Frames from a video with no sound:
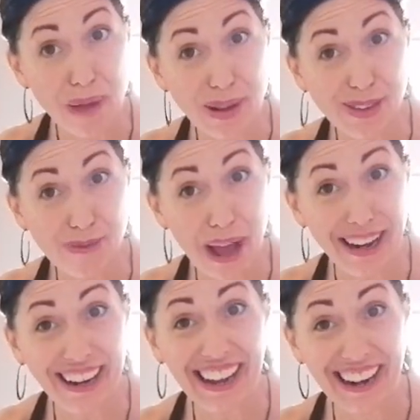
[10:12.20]
babies
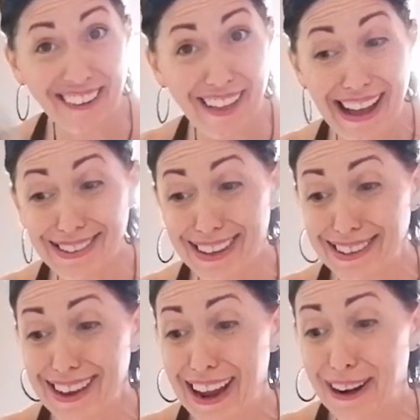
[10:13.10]
sweat in a glass
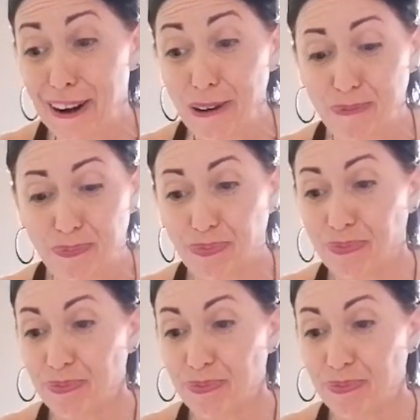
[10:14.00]
container.